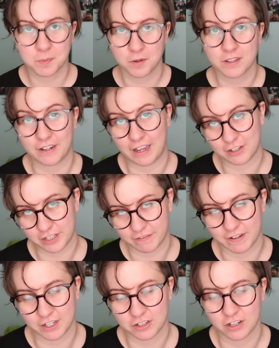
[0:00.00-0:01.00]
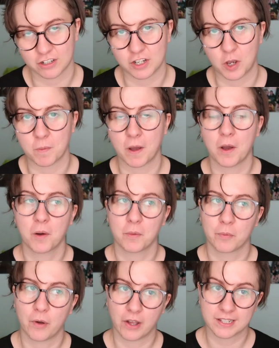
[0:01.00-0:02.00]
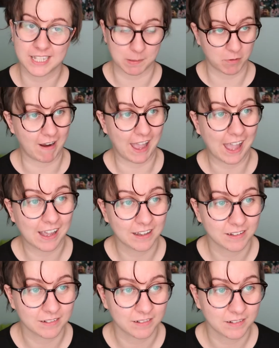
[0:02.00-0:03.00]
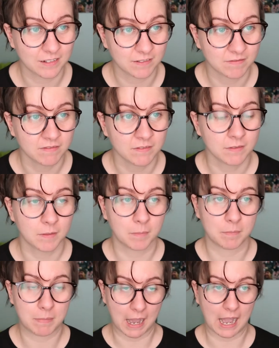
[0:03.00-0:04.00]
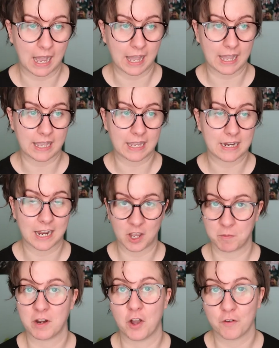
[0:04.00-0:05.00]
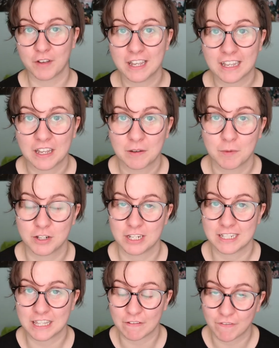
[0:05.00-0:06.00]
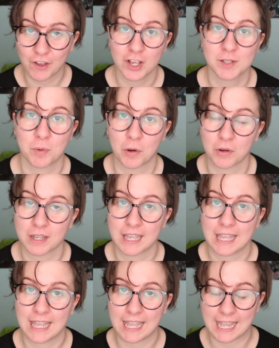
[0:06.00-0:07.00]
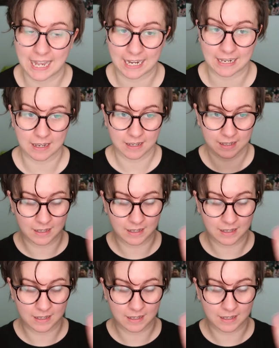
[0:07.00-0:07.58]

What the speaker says: book that I actually finished in October was Temeraire by Naomi Novik, which is the first book in